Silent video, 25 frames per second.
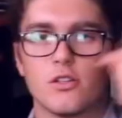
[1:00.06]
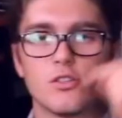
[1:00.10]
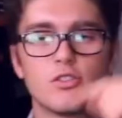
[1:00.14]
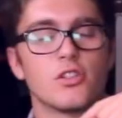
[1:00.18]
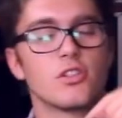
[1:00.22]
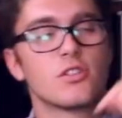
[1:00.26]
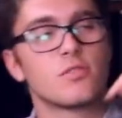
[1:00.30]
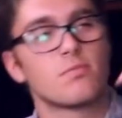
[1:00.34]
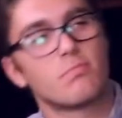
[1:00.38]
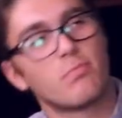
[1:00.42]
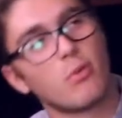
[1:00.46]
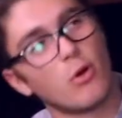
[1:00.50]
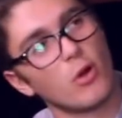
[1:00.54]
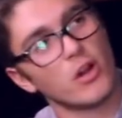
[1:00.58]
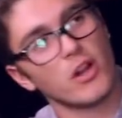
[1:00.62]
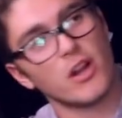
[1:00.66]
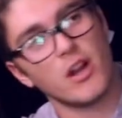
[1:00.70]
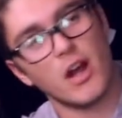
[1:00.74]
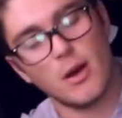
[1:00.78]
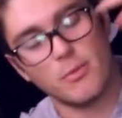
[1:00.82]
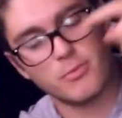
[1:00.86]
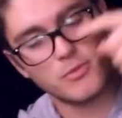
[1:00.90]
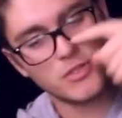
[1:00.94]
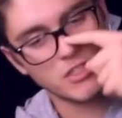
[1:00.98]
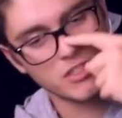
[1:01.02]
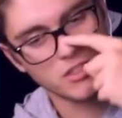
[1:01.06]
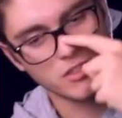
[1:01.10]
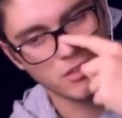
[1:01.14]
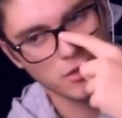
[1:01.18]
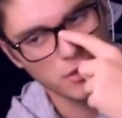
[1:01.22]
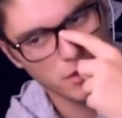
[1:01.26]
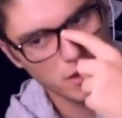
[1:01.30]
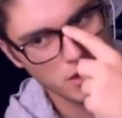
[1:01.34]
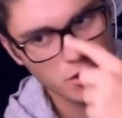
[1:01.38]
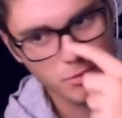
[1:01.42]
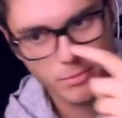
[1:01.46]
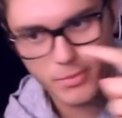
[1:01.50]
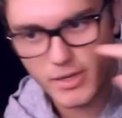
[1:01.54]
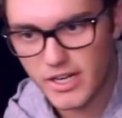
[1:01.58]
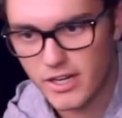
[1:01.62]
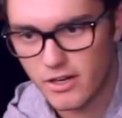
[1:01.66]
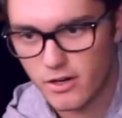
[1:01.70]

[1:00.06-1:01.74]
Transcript: just put it up just a little bit.